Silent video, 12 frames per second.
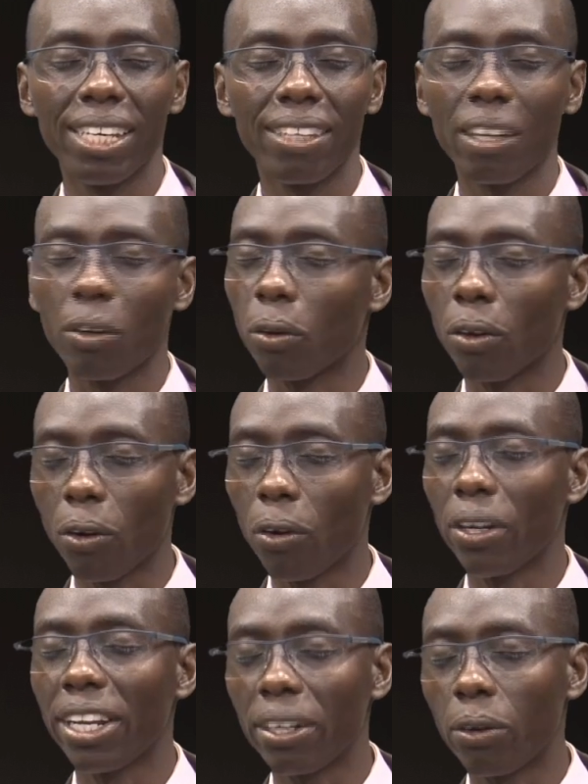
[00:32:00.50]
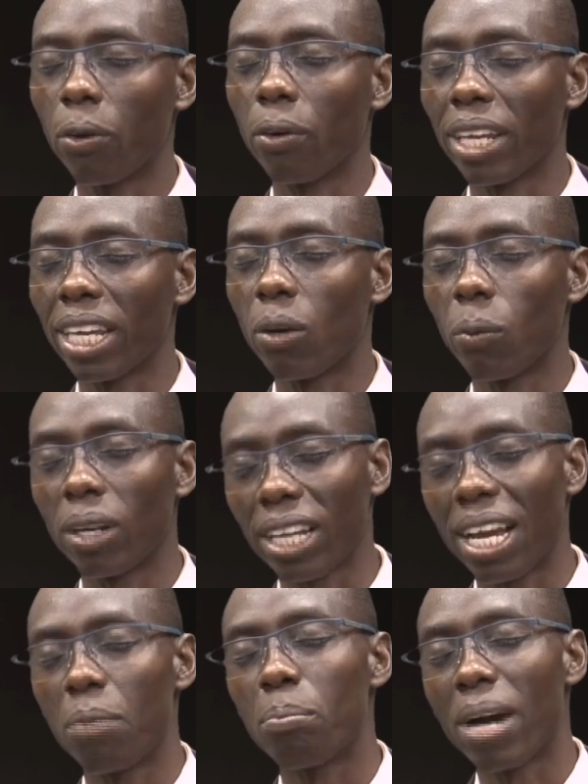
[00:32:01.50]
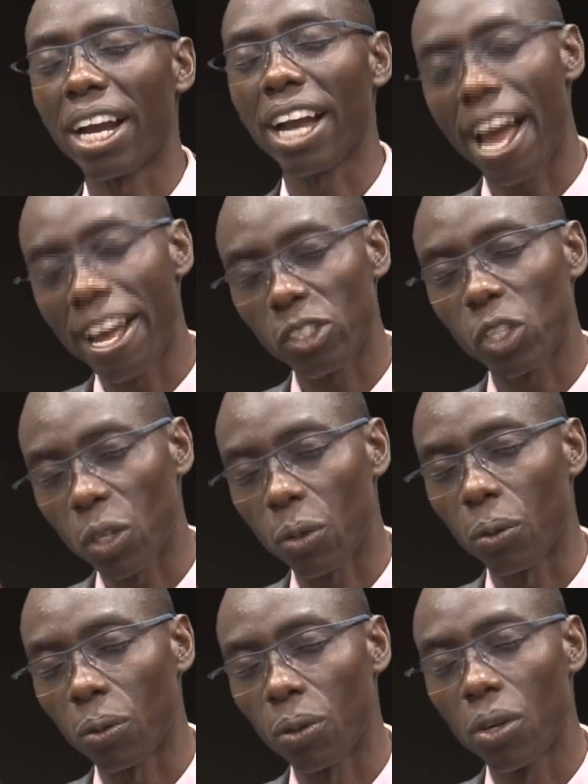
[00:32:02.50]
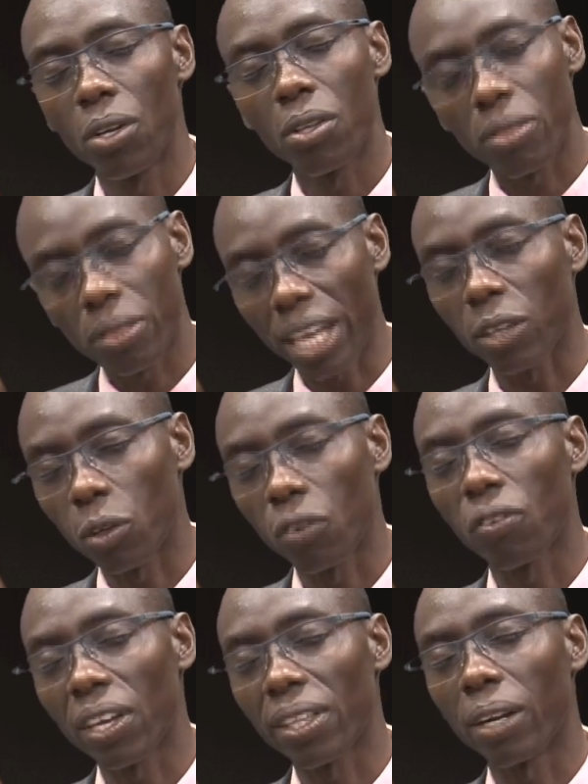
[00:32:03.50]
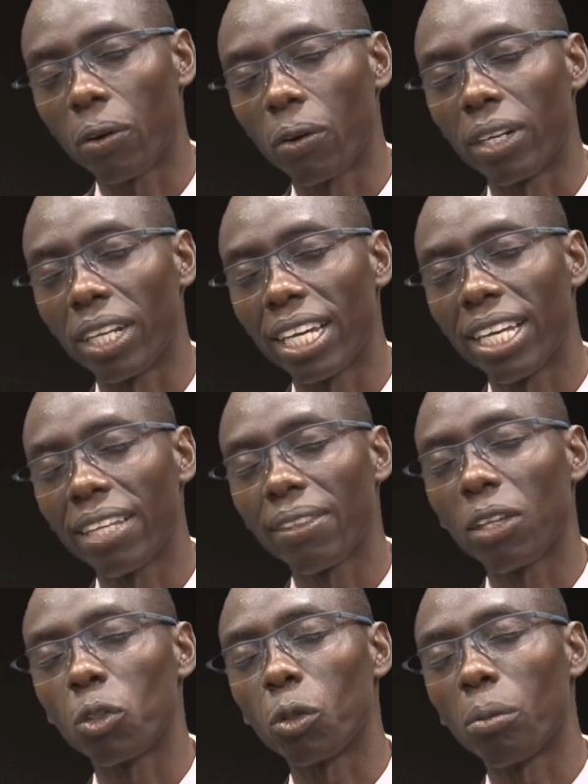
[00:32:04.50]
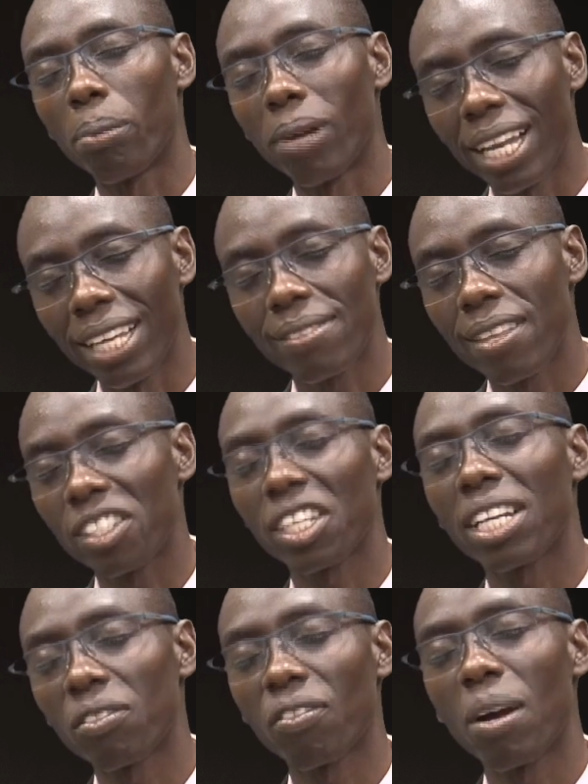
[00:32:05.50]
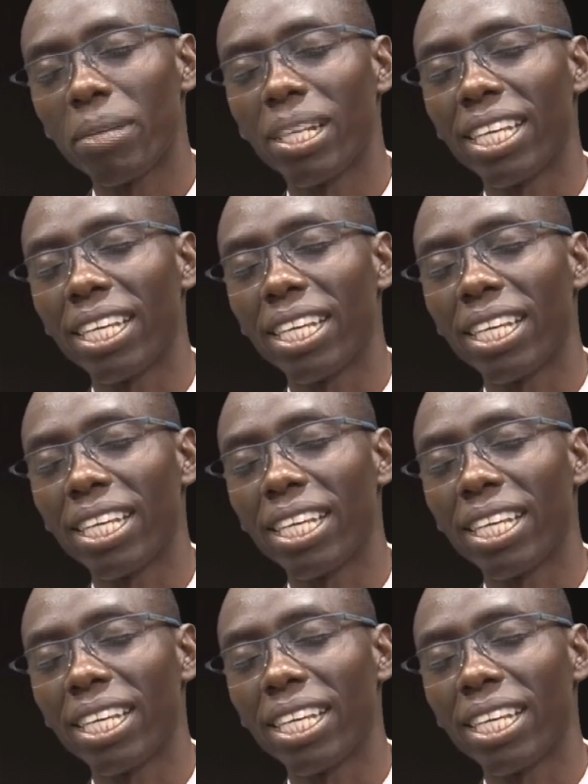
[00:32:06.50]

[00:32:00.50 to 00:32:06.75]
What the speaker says: that all honor and glory will come back unto you. Thank you, Father Lord, that you will place the church family